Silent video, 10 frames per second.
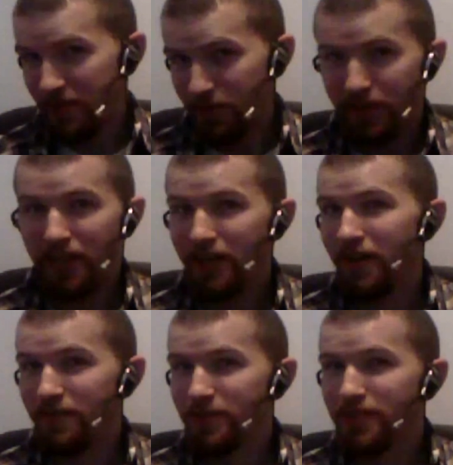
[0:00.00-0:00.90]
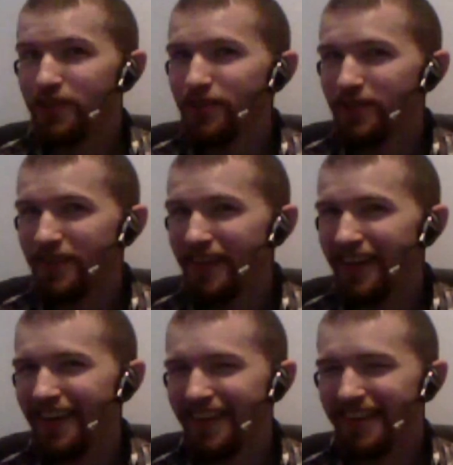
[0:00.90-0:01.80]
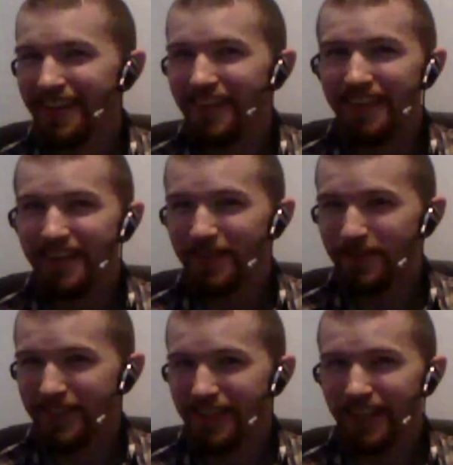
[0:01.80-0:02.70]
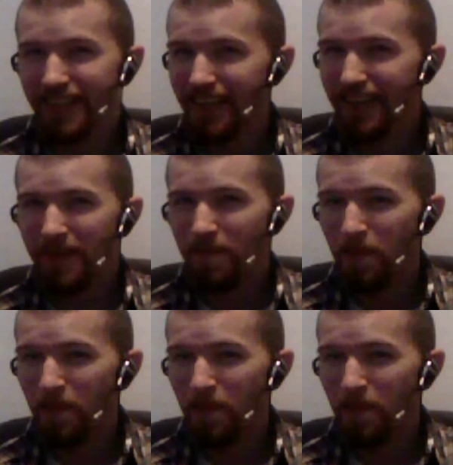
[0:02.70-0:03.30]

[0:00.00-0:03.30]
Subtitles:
intriguing conversation. And Athena was like,